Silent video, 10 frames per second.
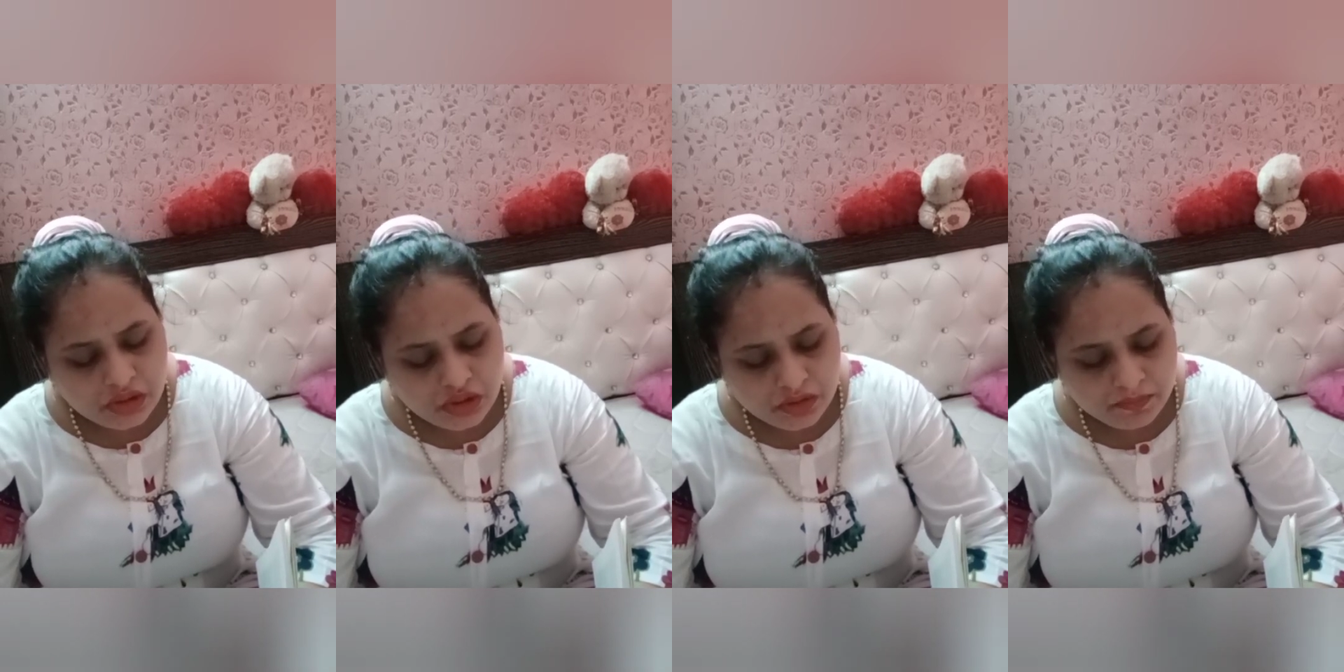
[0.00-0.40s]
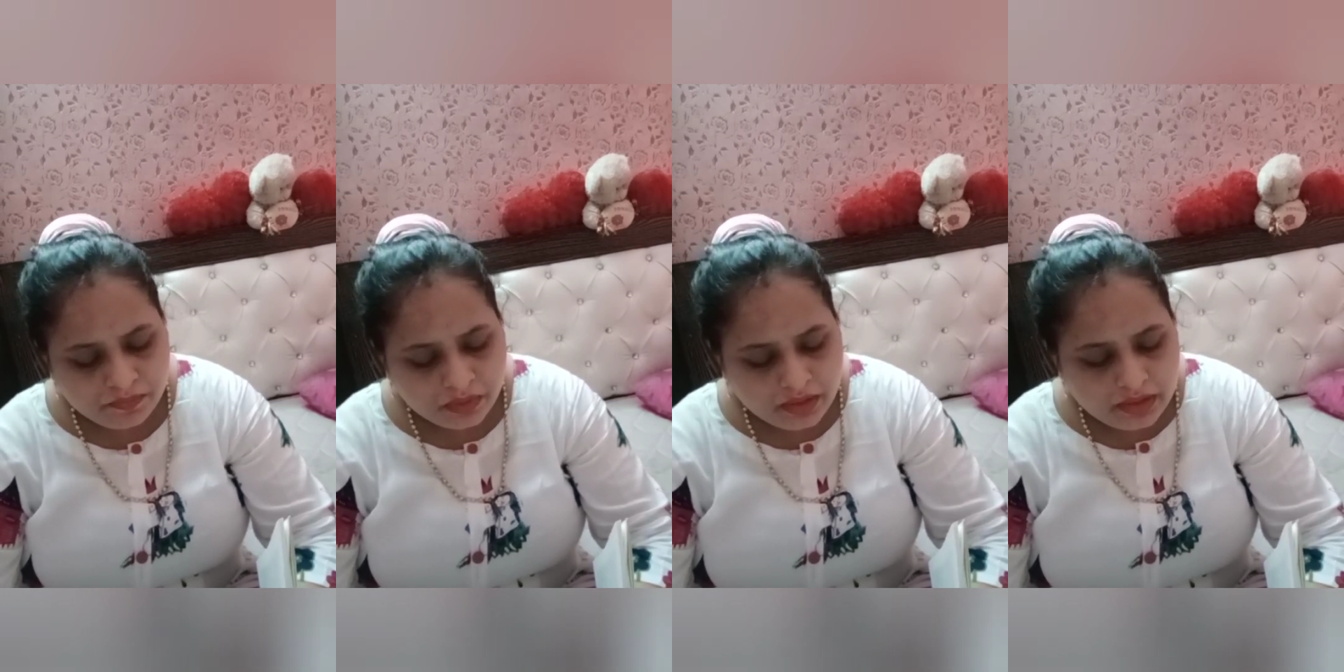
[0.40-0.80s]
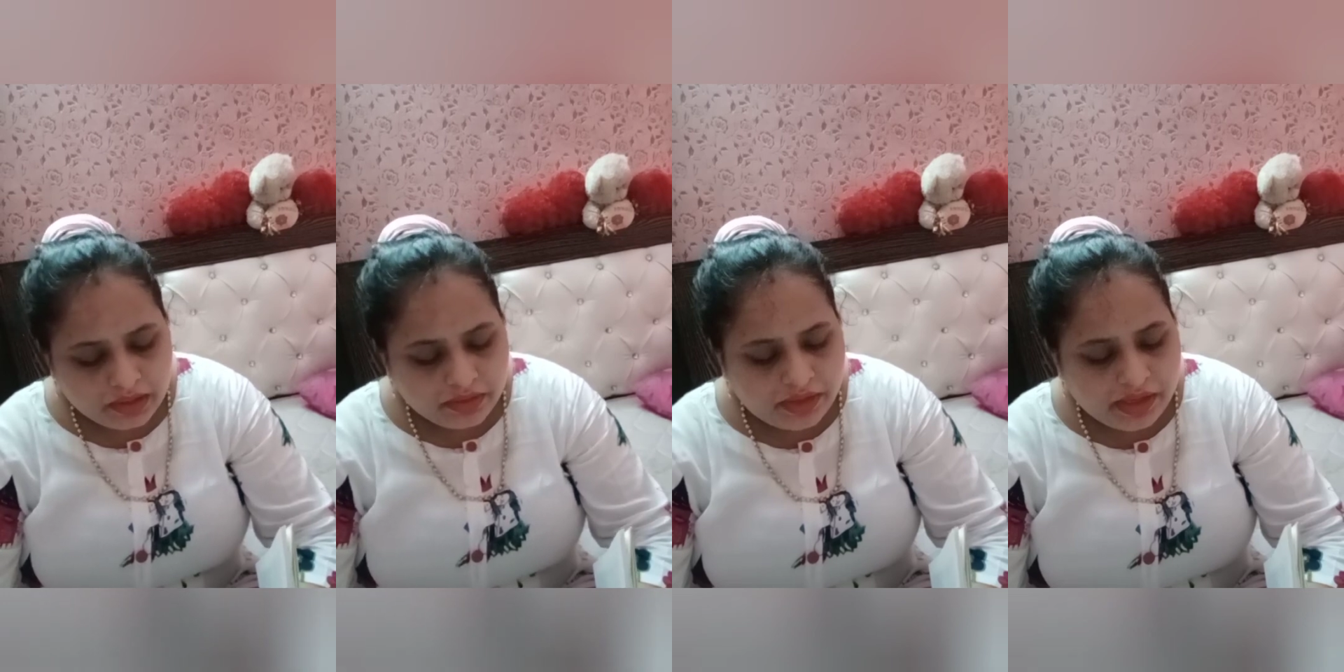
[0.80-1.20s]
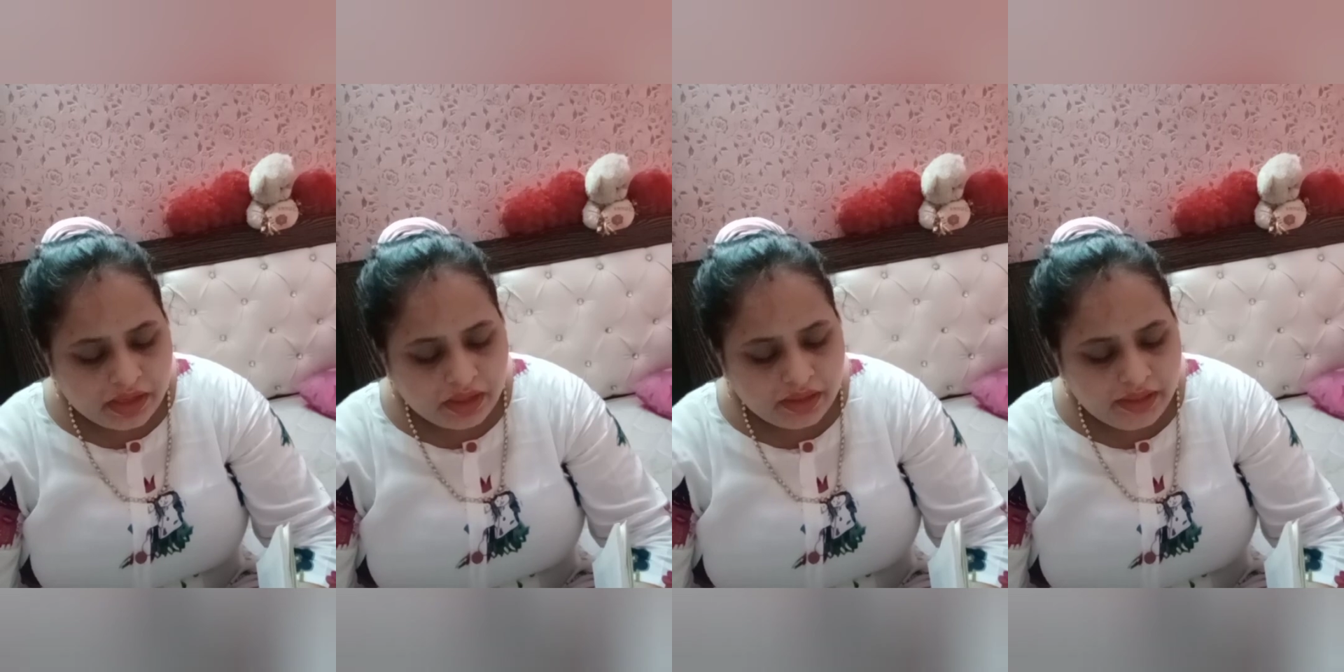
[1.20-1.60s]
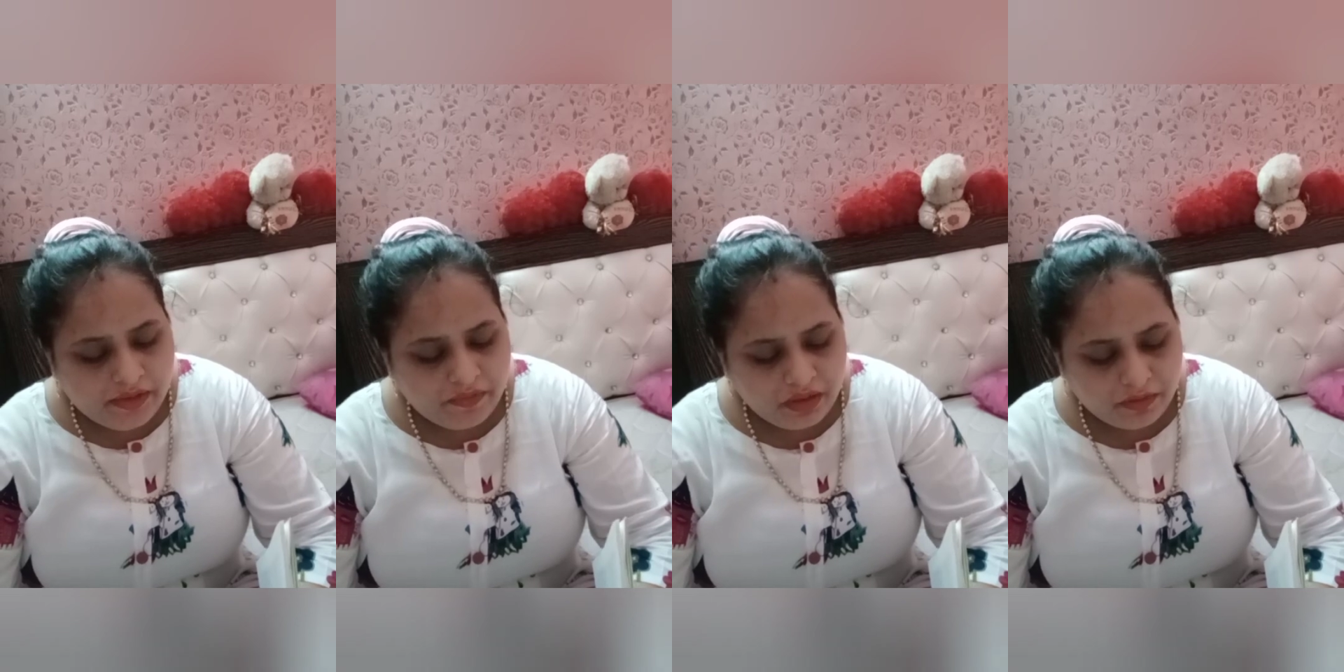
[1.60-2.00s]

anything definite.